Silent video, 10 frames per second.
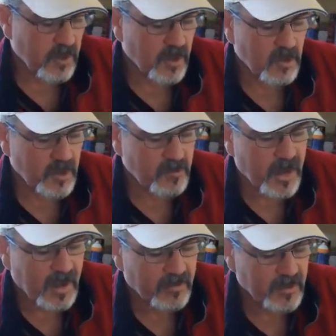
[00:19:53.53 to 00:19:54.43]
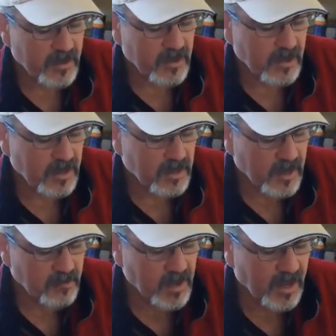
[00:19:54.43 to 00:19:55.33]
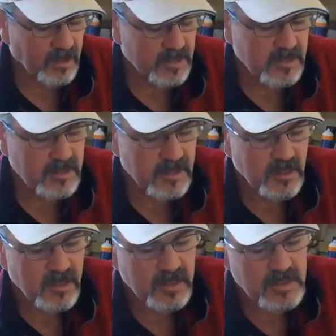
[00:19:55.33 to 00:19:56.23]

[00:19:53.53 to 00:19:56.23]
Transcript: all the way back there, and then I'm balanced. The